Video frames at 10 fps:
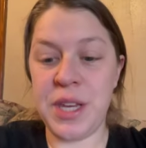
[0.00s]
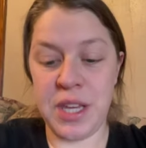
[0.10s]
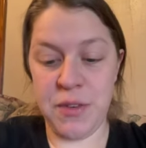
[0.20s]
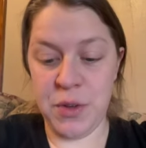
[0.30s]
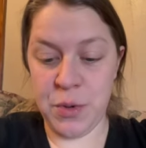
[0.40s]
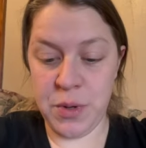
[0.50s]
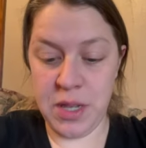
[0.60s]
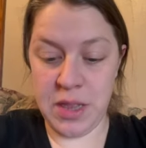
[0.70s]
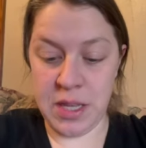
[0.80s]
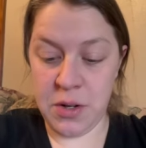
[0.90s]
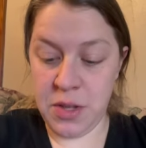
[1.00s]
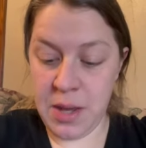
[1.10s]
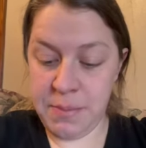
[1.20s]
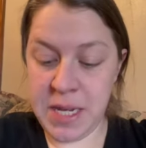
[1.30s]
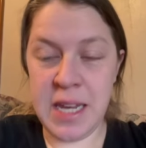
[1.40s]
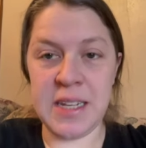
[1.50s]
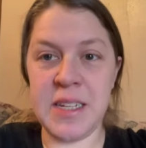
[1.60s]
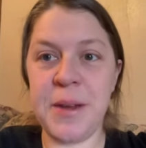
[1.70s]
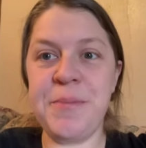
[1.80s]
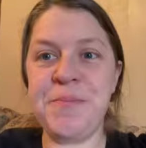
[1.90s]
give you a little update.
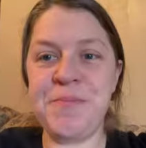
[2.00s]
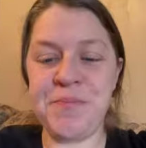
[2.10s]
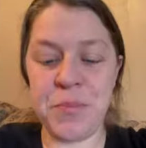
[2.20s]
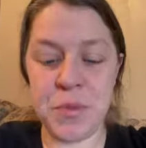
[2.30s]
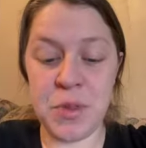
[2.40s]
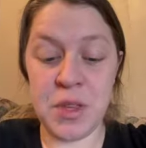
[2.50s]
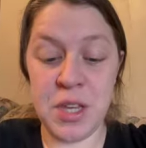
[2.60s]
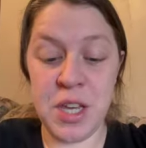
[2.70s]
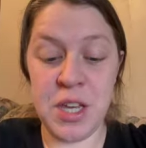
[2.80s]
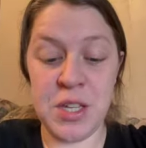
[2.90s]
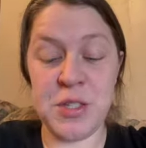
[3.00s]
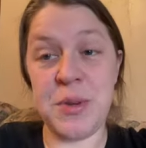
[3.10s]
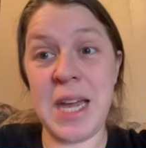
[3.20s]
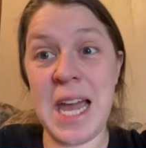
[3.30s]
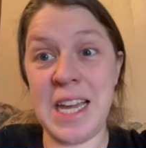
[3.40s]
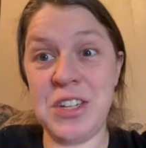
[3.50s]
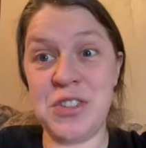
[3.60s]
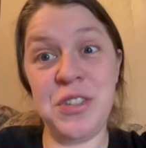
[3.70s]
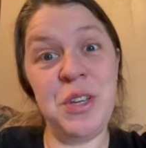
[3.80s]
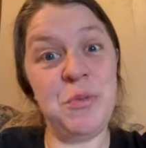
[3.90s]
So I
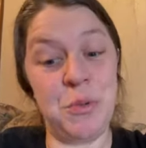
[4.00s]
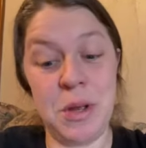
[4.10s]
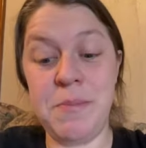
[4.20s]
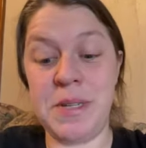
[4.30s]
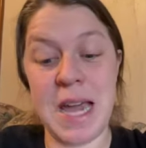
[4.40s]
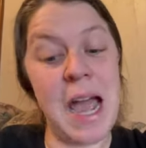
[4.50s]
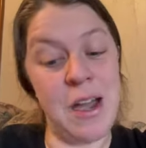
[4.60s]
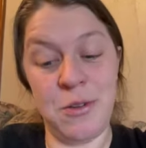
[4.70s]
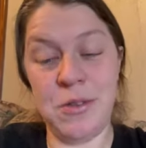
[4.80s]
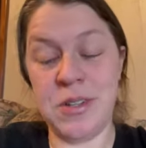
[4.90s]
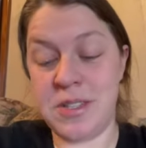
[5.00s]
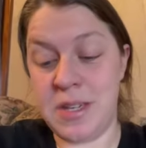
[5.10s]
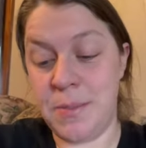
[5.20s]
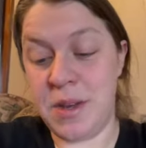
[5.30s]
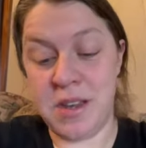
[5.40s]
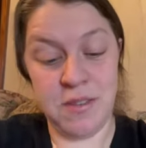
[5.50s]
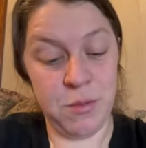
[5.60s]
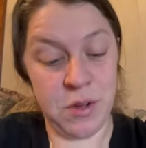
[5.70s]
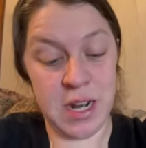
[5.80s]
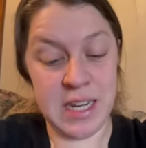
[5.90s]
actually ripped out some of
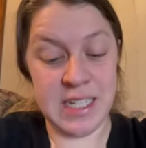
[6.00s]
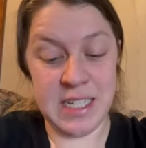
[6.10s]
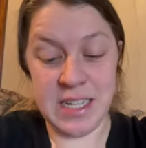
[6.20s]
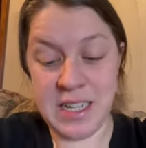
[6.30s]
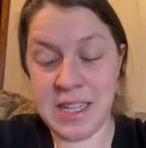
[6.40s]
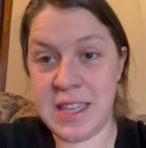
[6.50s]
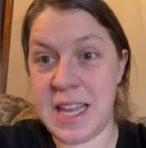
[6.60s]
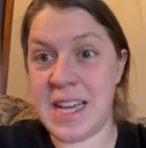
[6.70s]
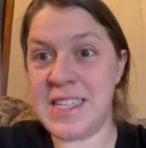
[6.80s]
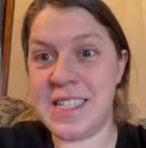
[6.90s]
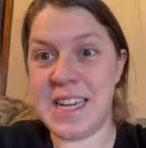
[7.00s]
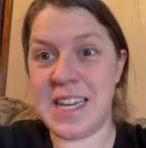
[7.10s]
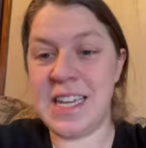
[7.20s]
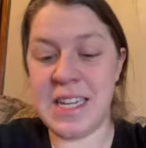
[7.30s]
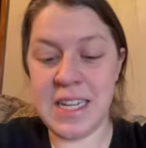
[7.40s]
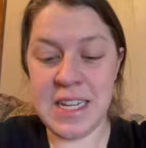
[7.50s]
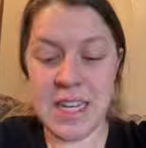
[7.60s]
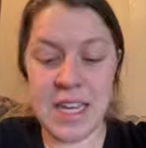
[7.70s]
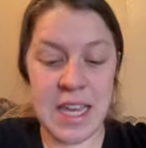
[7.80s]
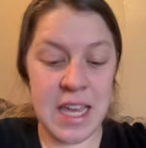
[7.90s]
what I did last night
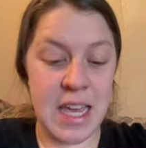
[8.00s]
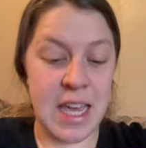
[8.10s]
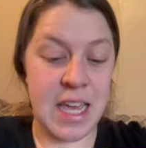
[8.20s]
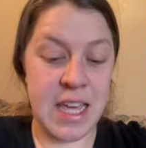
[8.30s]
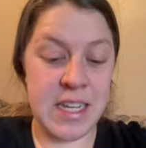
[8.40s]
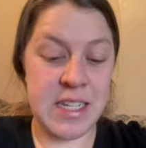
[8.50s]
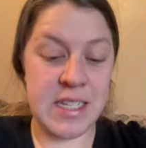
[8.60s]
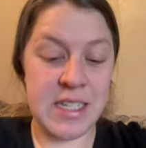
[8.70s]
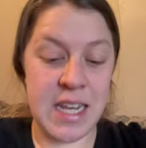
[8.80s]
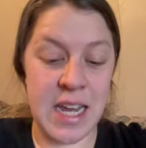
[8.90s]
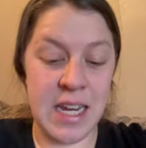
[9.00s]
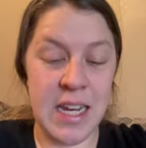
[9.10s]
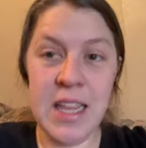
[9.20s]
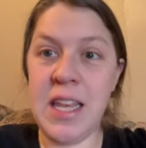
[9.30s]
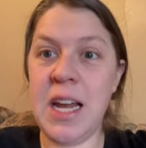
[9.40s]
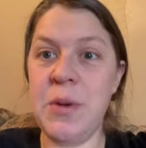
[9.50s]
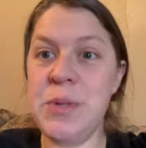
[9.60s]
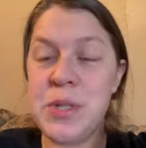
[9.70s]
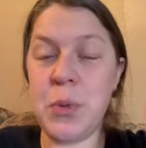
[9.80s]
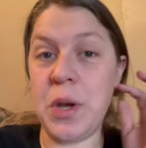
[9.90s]
and decided that I
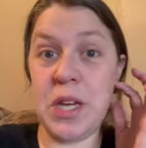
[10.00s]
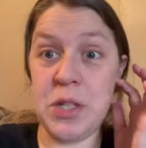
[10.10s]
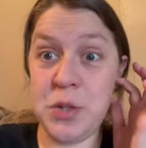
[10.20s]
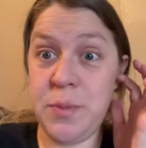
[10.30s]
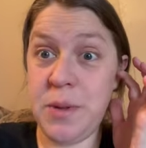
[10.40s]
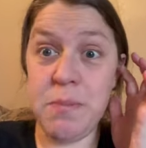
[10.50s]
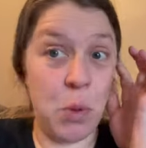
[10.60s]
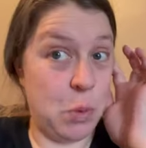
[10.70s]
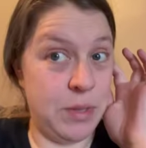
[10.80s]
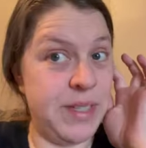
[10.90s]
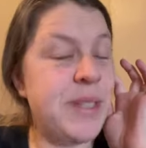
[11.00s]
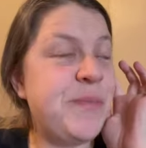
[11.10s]
was going to be bold